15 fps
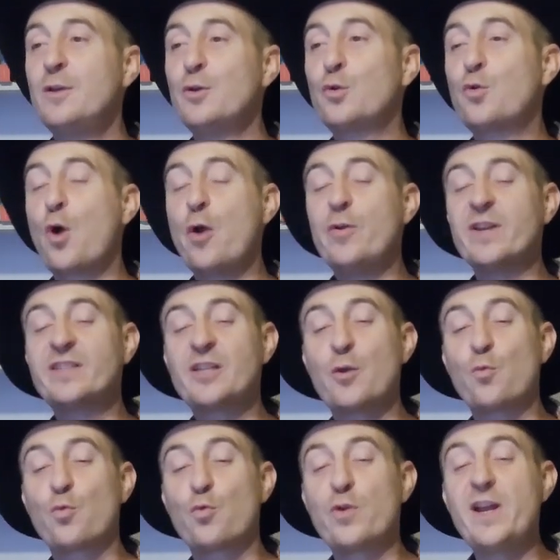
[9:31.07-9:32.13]
Cronus
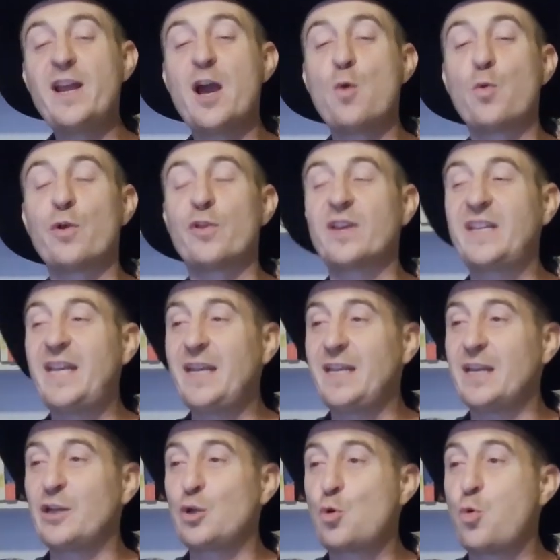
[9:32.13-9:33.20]
and Rhea were the
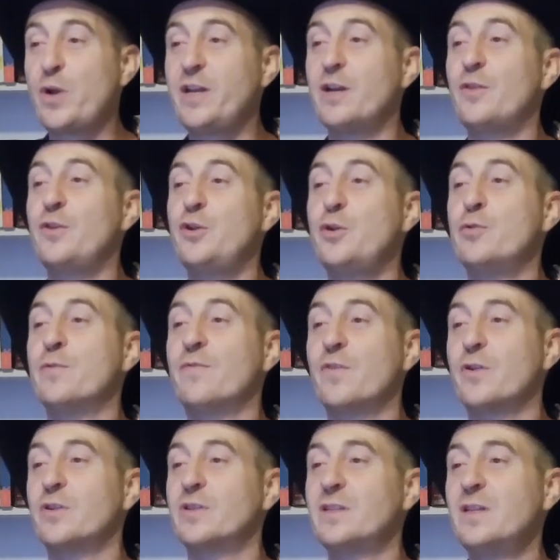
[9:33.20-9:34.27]
king and queen of the
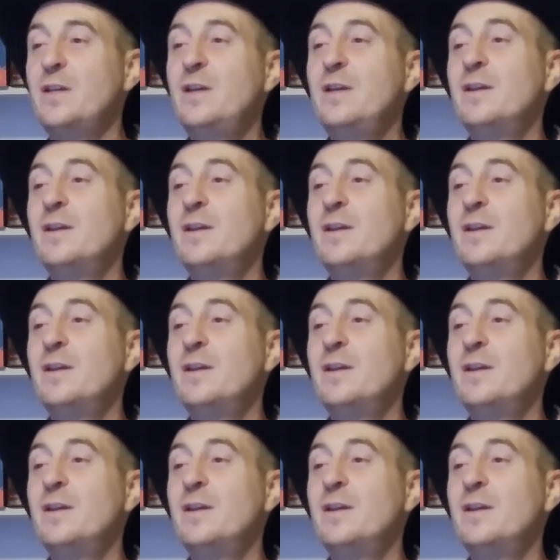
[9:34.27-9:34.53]
universe.